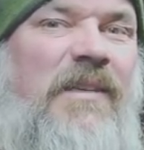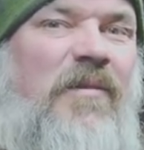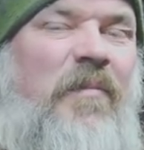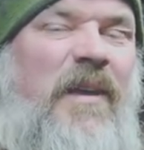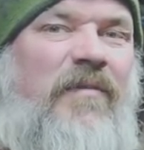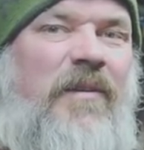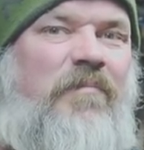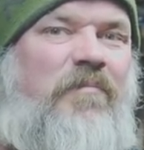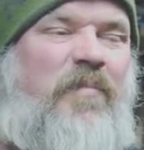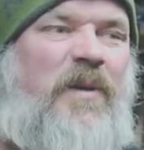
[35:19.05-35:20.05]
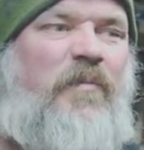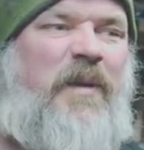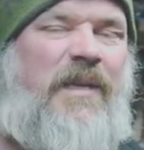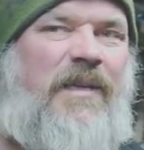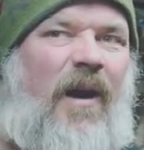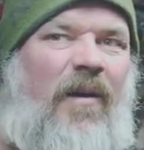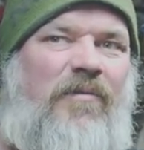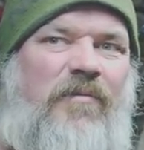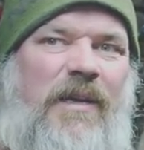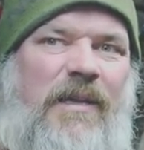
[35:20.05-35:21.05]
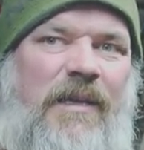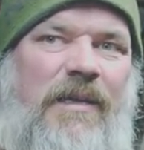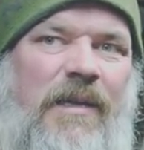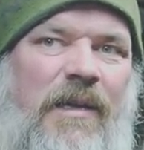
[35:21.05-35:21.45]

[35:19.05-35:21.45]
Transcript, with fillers: to a bit of a poopy halt, really.